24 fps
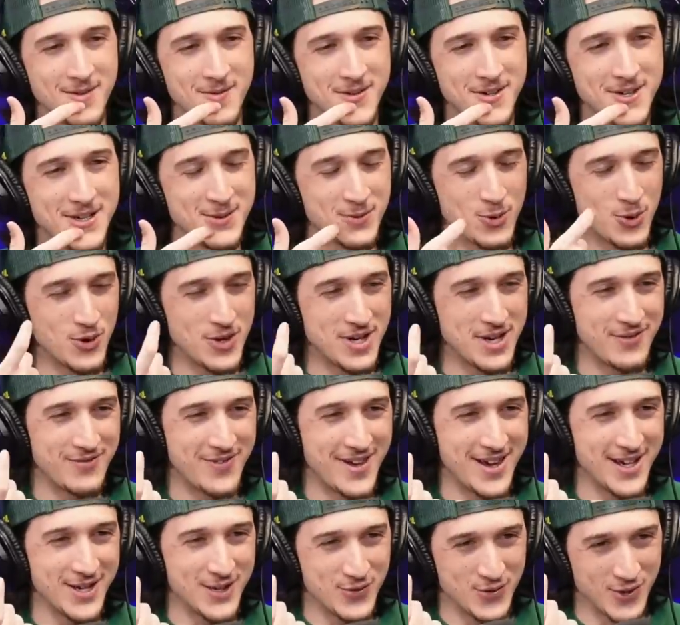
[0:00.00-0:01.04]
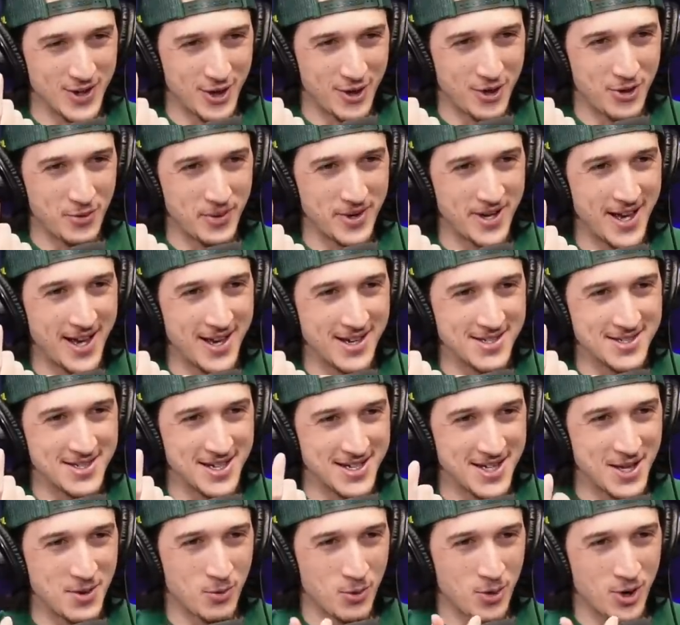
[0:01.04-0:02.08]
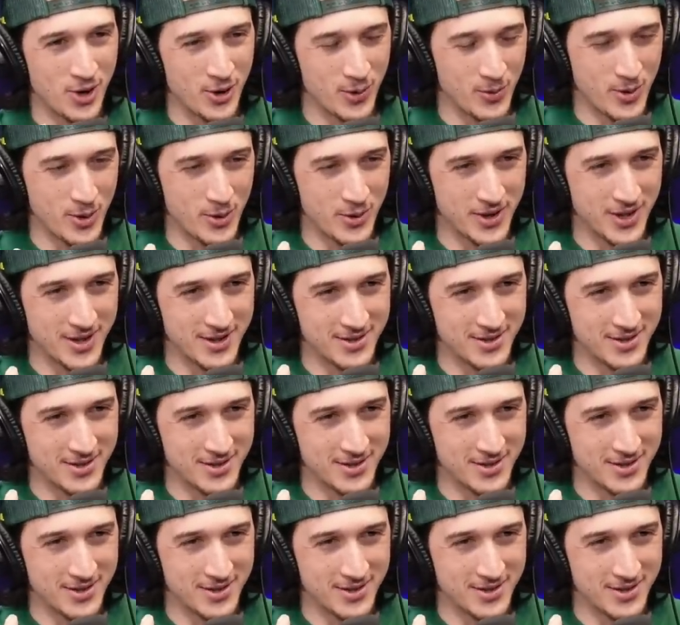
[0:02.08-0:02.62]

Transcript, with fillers: Because we're only in Vegas for like three days, and then we're on the road again.